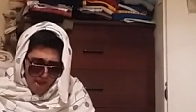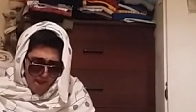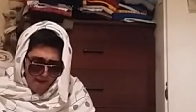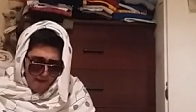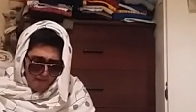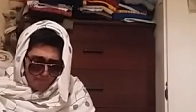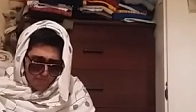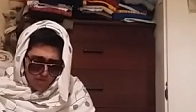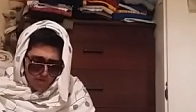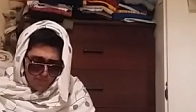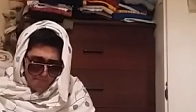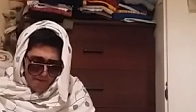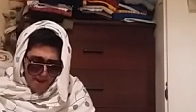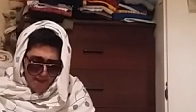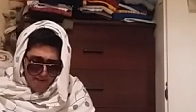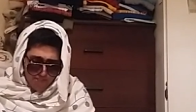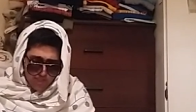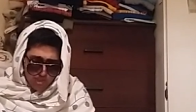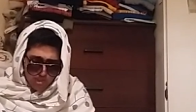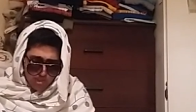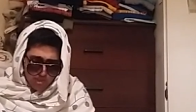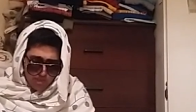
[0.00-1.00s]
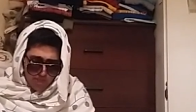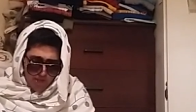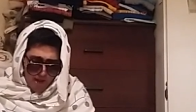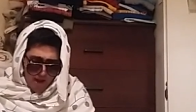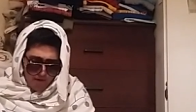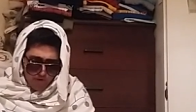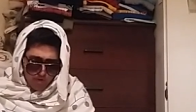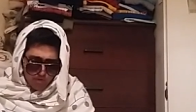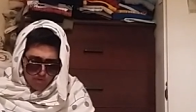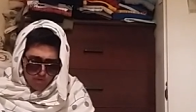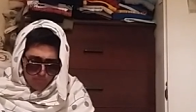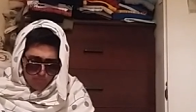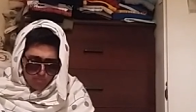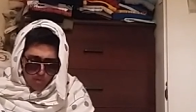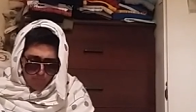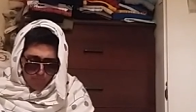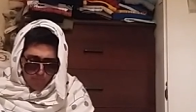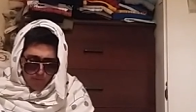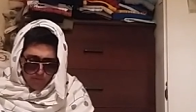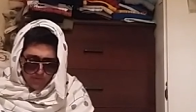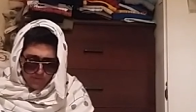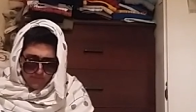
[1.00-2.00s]
After the match, I don't know, they
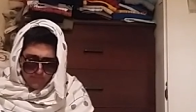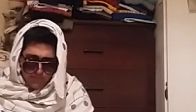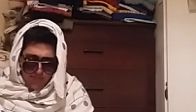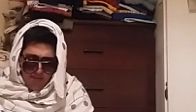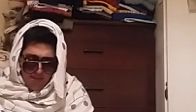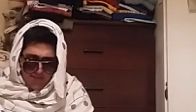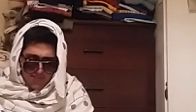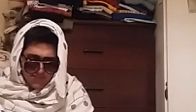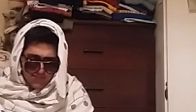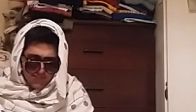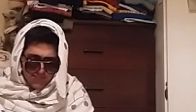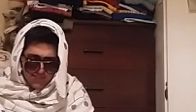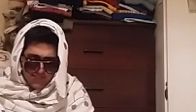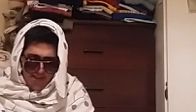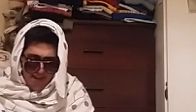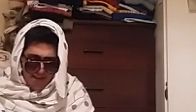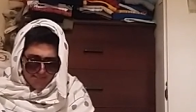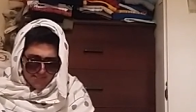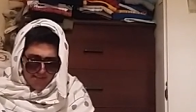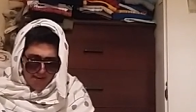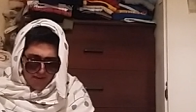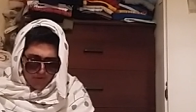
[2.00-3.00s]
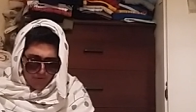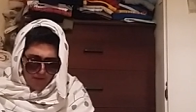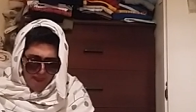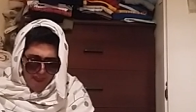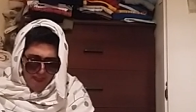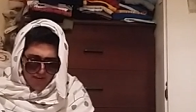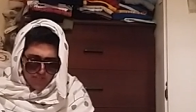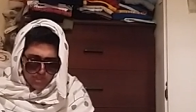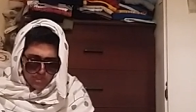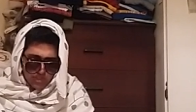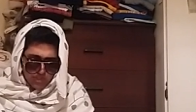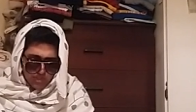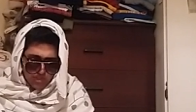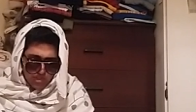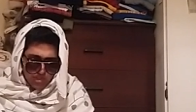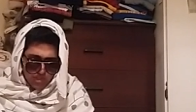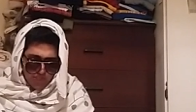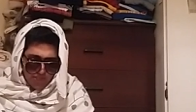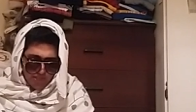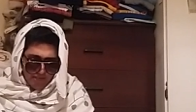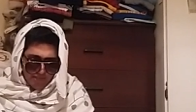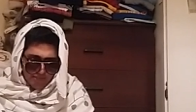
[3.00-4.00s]
propose some NXT tag title action and
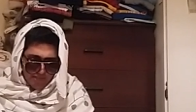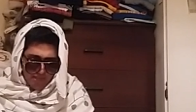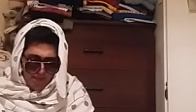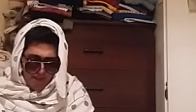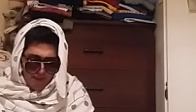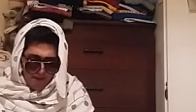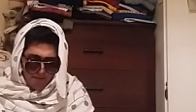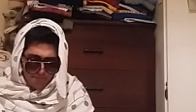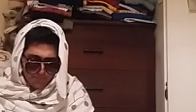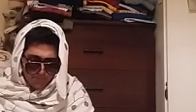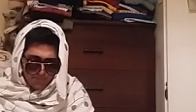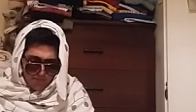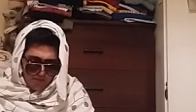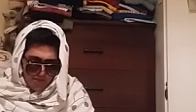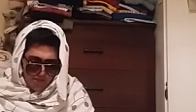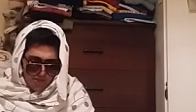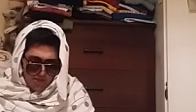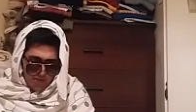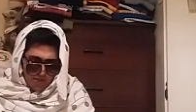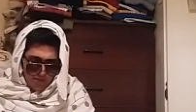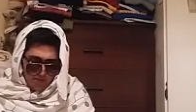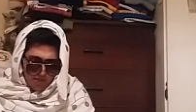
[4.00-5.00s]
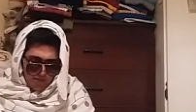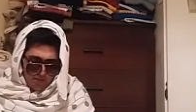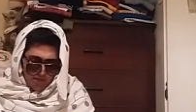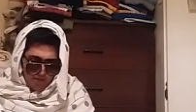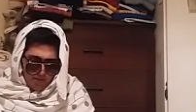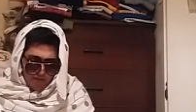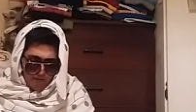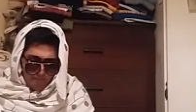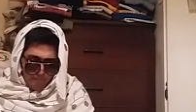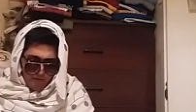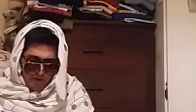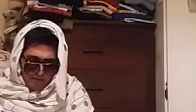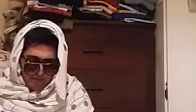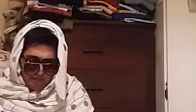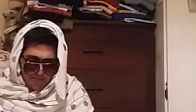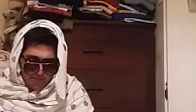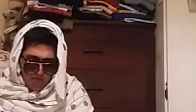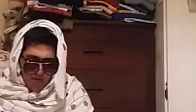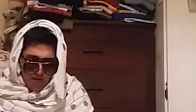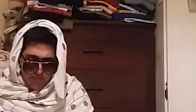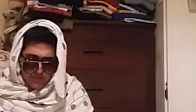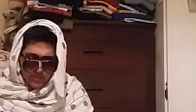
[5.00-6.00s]
shit like that. And
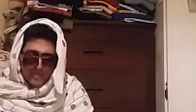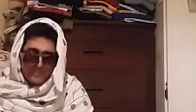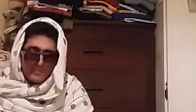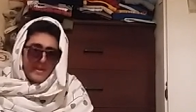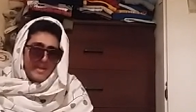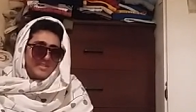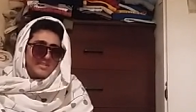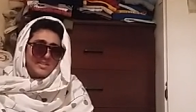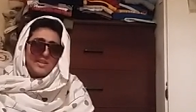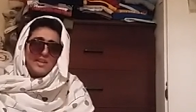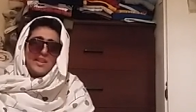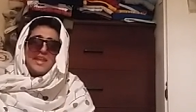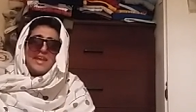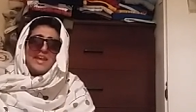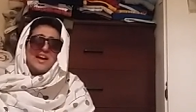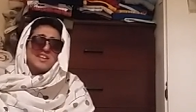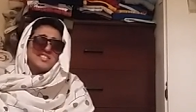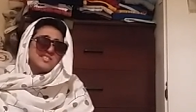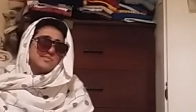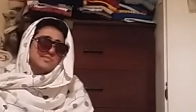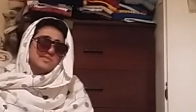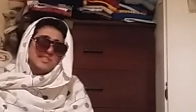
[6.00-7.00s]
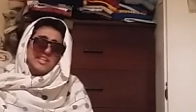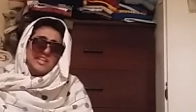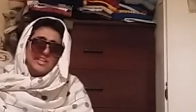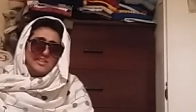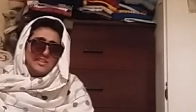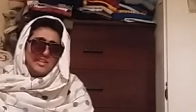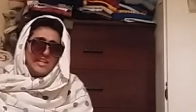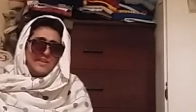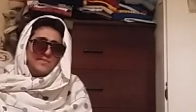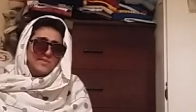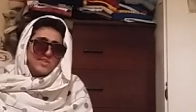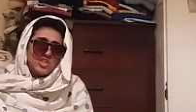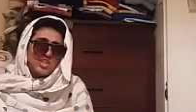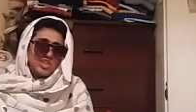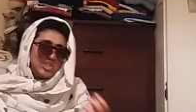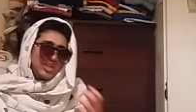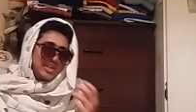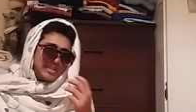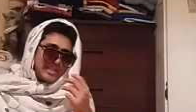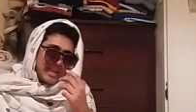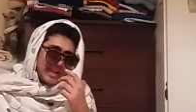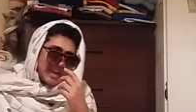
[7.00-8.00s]
fucking talks. Basically, you got some diva
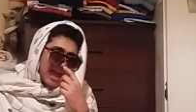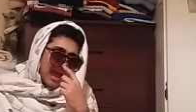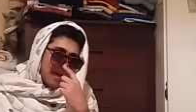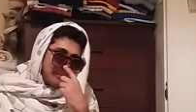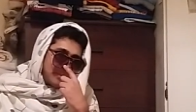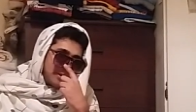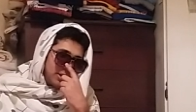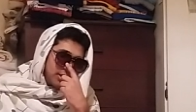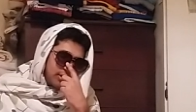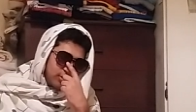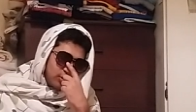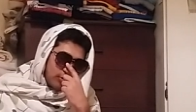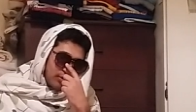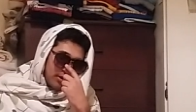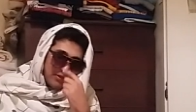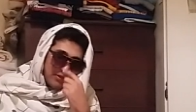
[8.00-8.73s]
shit that happened and no